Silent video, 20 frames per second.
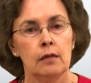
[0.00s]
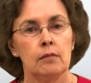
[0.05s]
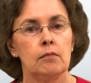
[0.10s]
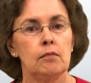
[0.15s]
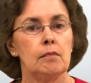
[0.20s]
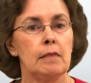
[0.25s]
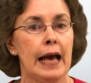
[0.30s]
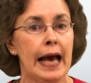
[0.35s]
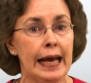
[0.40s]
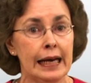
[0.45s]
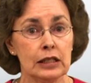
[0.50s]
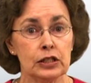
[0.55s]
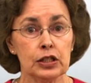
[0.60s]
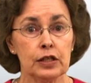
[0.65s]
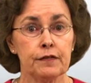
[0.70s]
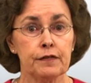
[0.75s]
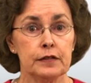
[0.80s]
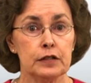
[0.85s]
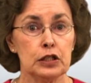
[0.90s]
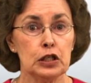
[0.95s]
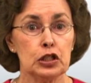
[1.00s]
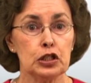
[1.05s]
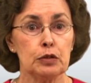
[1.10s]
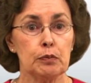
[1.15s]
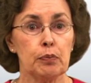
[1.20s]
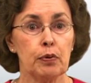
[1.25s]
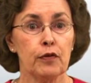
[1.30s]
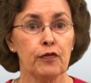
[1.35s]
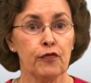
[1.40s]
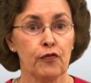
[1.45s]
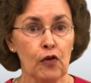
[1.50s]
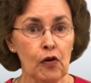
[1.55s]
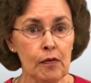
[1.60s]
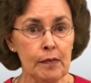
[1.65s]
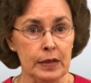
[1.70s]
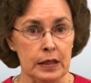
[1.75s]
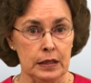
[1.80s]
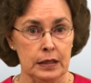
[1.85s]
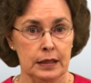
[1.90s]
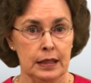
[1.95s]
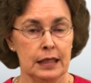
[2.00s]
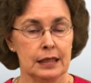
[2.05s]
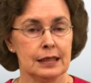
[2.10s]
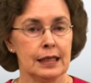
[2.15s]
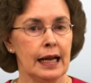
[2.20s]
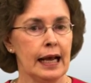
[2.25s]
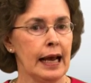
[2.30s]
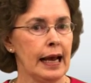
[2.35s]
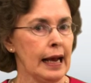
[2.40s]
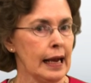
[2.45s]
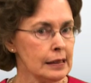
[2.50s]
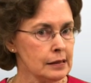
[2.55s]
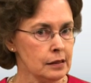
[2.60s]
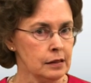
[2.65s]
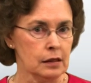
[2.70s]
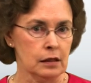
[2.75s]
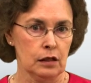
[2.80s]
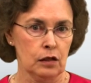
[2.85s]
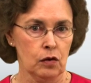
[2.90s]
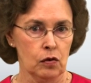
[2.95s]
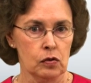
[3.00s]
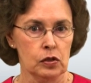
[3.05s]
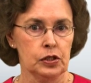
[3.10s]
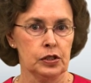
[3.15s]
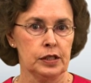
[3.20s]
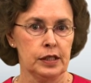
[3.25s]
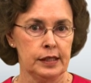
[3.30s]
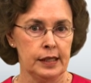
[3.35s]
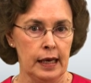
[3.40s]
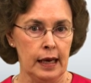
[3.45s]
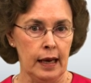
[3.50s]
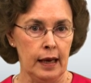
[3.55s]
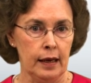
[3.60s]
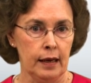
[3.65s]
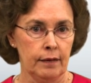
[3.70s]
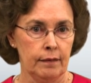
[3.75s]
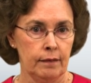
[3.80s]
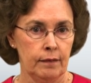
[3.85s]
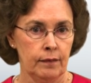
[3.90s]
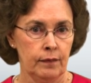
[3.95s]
managing physician performance is an excellent course to take.